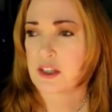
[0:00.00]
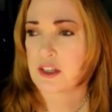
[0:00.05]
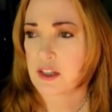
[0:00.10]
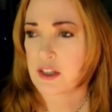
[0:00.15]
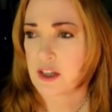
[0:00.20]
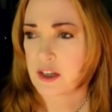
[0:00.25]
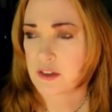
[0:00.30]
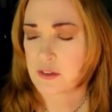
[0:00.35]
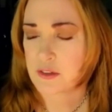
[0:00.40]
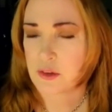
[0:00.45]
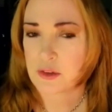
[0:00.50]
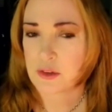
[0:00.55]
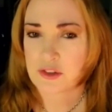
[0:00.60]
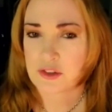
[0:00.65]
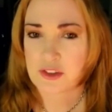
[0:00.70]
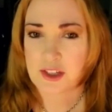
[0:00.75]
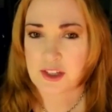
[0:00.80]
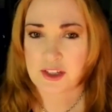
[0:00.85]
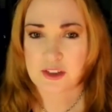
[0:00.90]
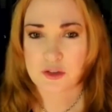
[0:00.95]
on
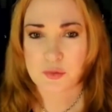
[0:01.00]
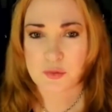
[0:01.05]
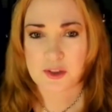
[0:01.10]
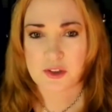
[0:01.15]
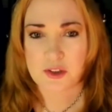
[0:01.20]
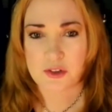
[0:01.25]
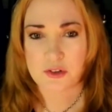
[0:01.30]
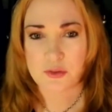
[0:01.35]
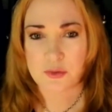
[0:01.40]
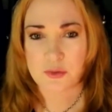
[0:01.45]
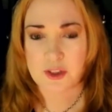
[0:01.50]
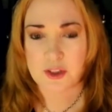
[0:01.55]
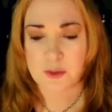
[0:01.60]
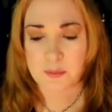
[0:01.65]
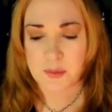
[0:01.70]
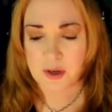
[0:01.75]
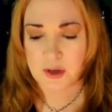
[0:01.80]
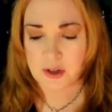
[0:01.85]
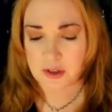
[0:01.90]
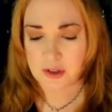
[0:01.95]
those days, we couldn't really
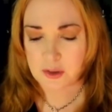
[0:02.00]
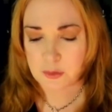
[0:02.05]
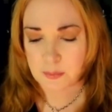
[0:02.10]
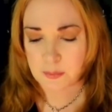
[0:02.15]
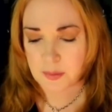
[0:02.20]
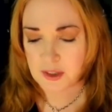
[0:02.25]
park.